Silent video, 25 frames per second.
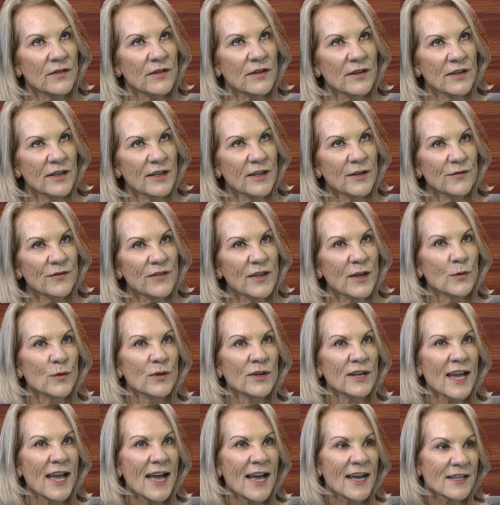if they were
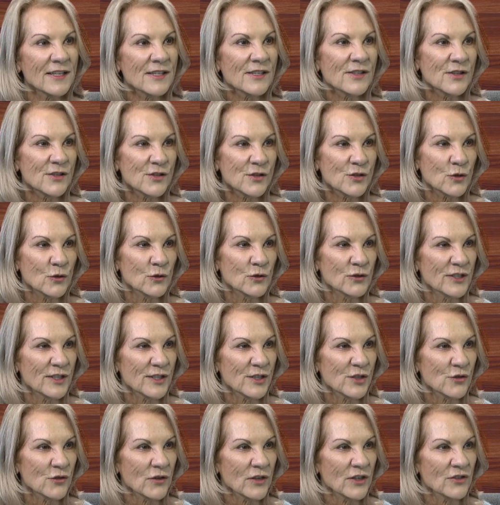to ask the school
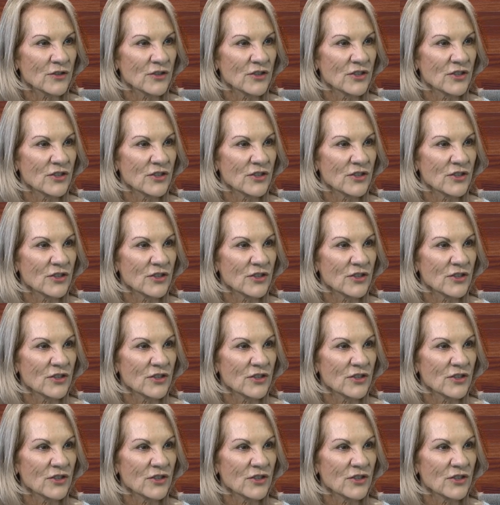district